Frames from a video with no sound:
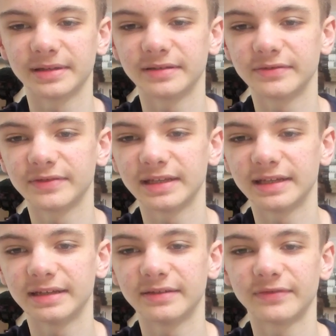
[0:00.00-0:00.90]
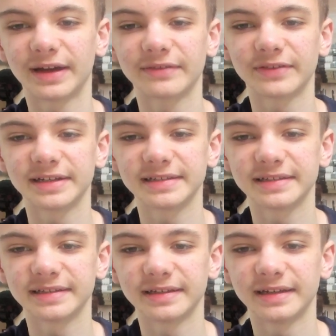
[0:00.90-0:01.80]
of the Fang
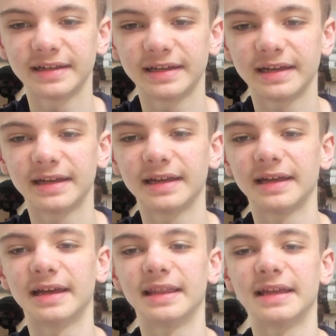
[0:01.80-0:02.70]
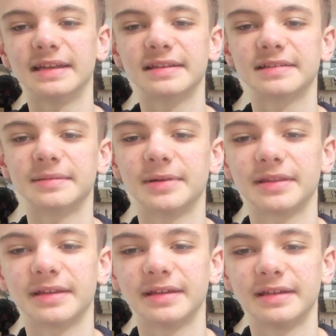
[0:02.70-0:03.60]
Fighter, and then some
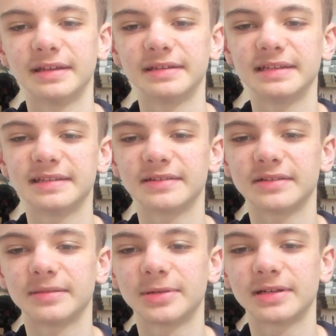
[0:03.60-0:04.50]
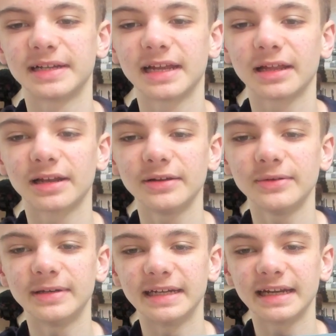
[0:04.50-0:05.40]
other details of the model,
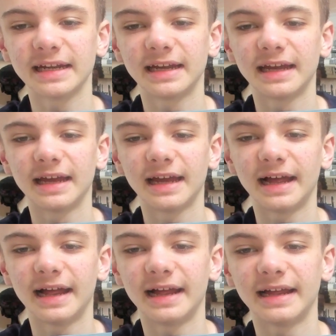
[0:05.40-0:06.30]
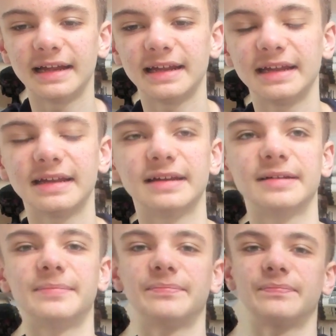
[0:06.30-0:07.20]
including
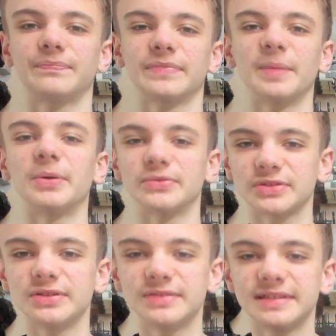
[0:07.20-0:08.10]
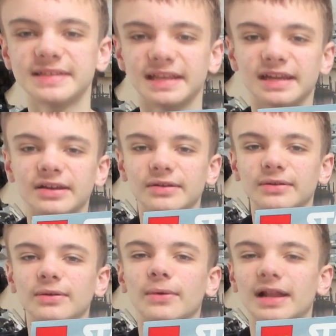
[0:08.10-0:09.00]
the bolt shooters that Lego
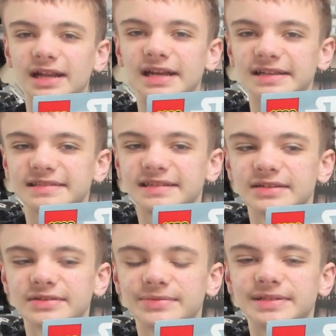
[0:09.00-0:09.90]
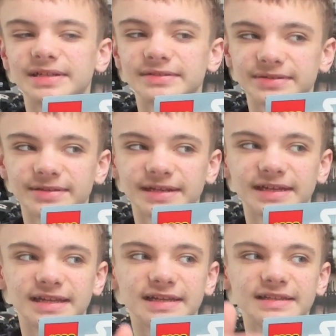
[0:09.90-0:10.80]
quite likes to use, which I do
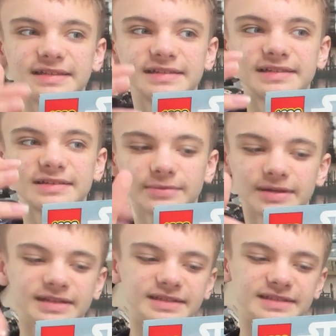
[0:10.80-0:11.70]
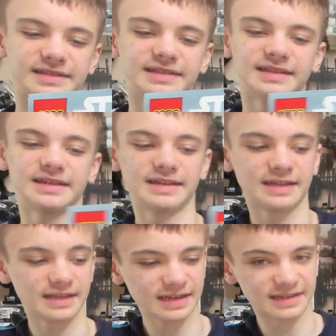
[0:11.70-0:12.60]
think is quite nice.
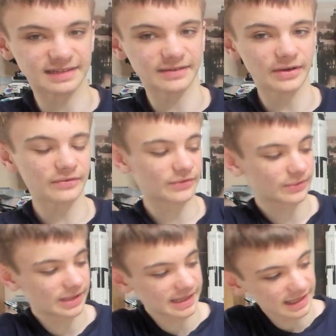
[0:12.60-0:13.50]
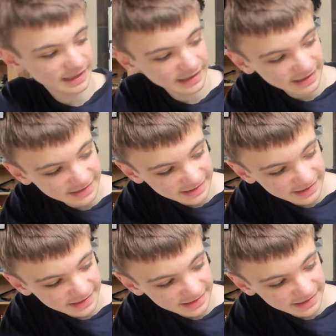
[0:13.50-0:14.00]
And yeah, so overall I think that this